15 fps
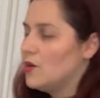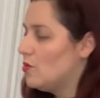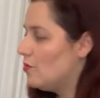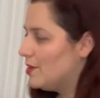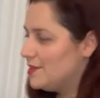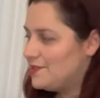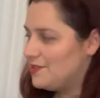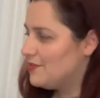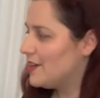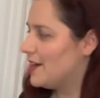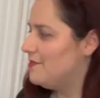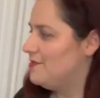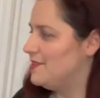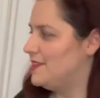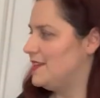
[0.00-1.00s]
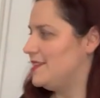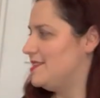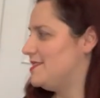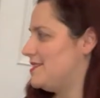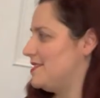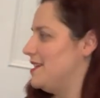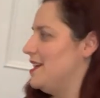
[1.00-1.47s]
Once you've covered
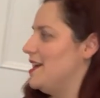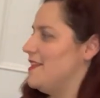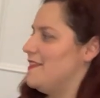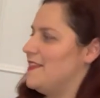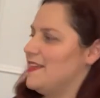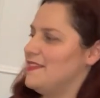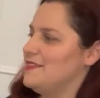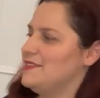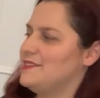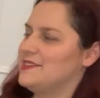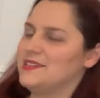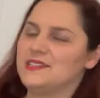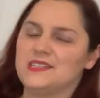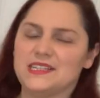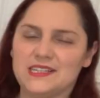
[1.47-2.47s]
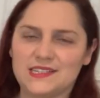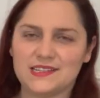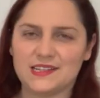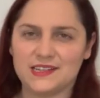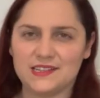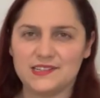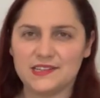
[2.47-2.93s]
these, then this study is
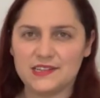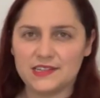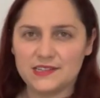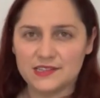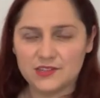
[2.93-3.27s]
nice and easy.